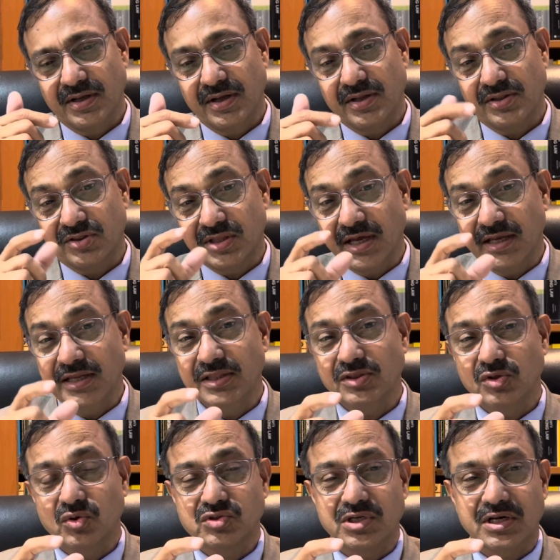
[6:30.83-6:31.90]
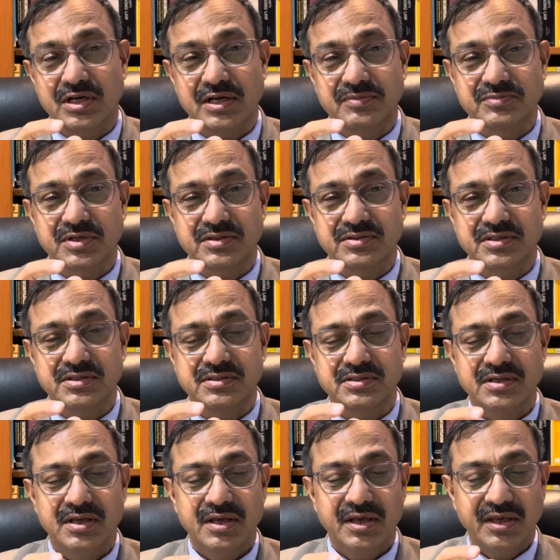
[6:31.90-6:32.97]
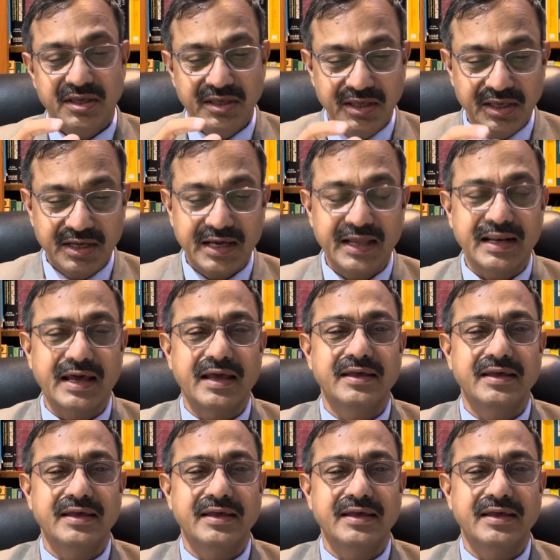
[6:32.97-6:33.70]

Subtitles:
then in those circumstances he can,